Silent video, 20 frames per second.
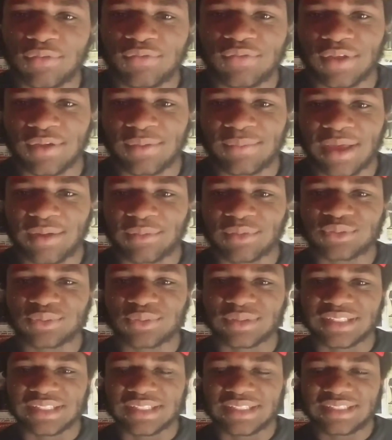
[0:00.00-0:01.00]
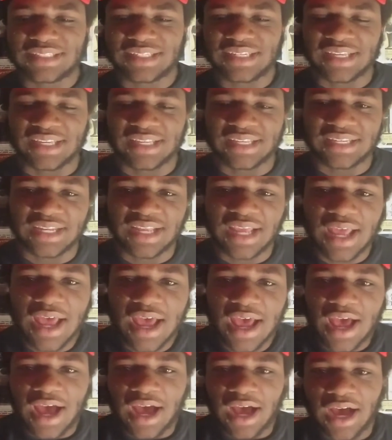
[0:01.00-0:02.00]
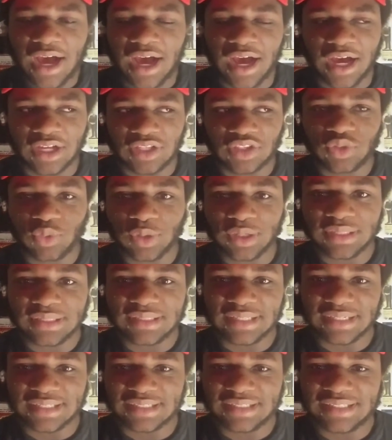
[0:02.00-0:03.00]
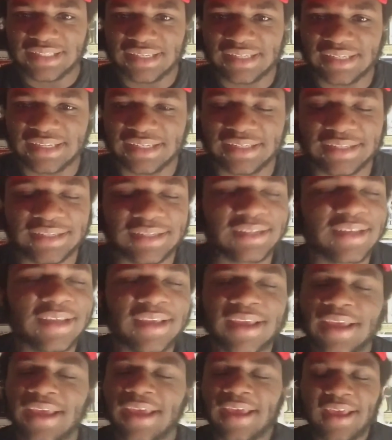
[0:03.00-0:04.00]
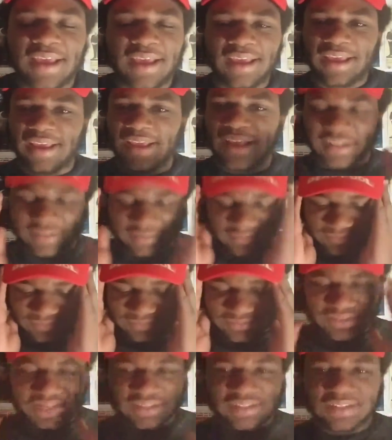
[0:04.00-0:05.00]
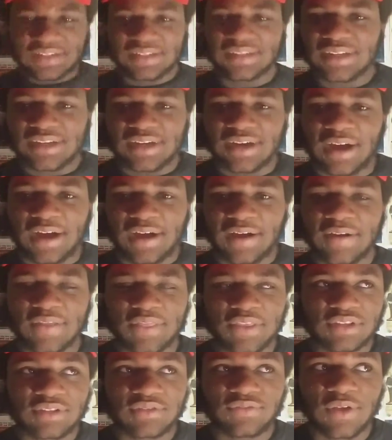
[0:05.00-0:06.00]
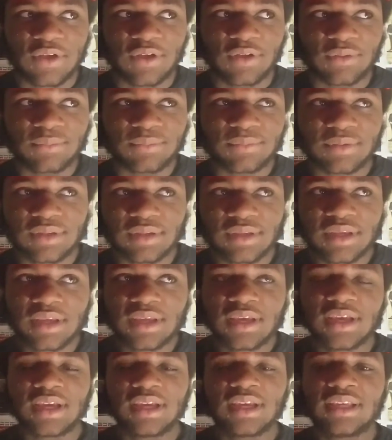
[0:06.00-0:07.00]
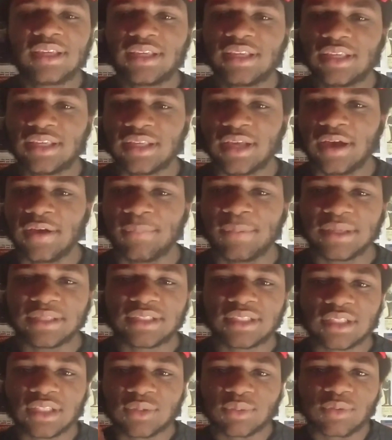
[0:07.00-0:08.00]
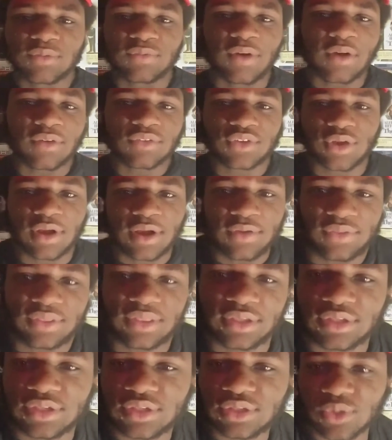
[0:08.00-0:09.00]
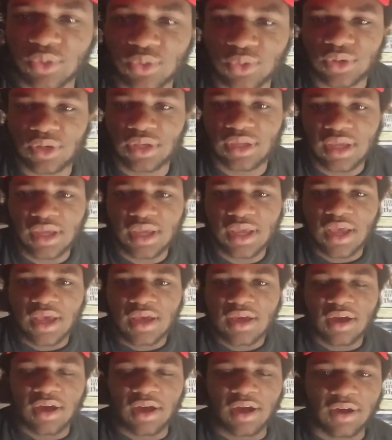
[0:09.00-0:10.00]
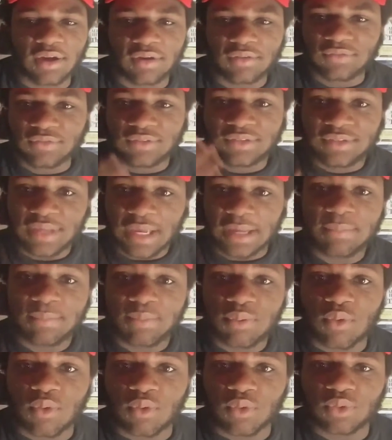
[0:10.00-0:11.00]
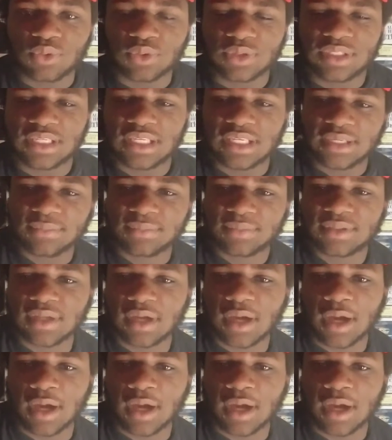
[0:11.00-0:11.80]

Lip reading: film that was released in 2016. And this film basically revolves around the story of Deadpool, who teams